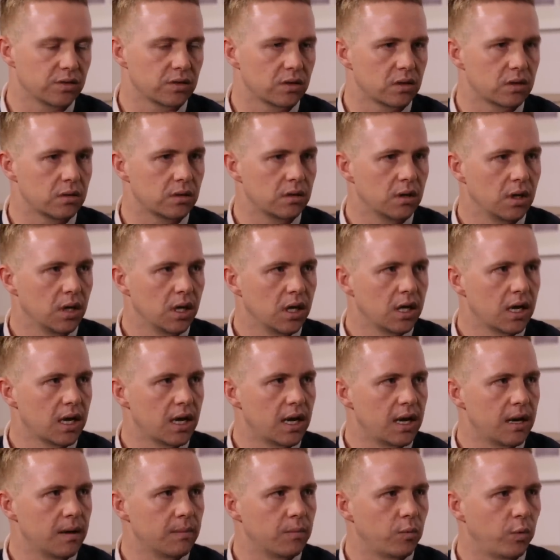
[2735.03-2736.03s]
So
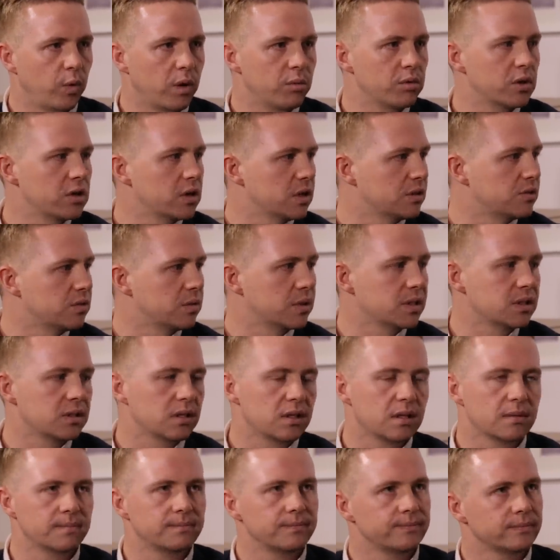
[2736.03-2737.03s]
um, we were on
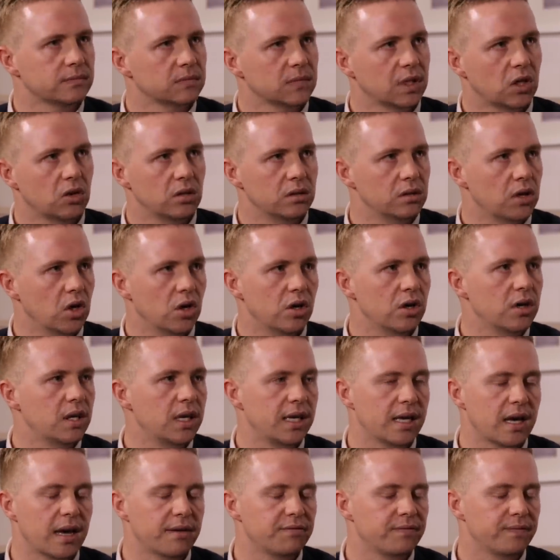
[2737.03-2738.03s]
Twitter
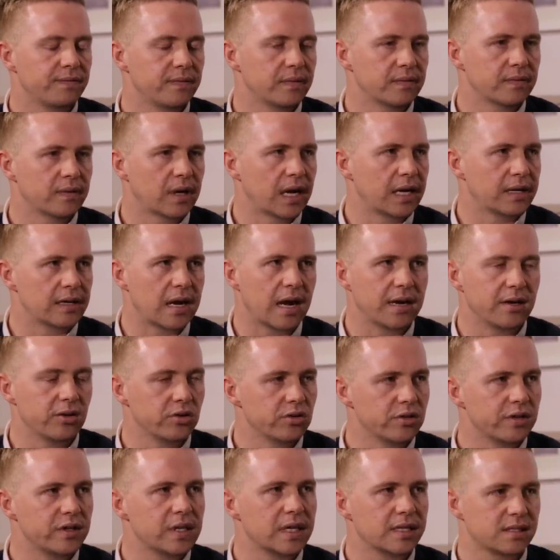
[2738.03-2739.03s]
early. I, I, I
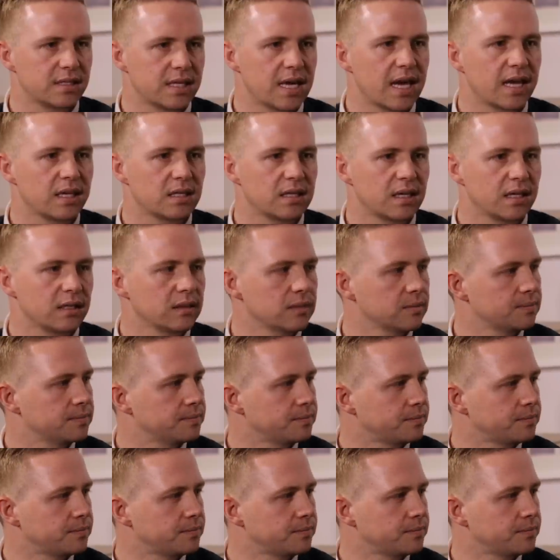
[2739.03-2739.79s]
don't know the exact date.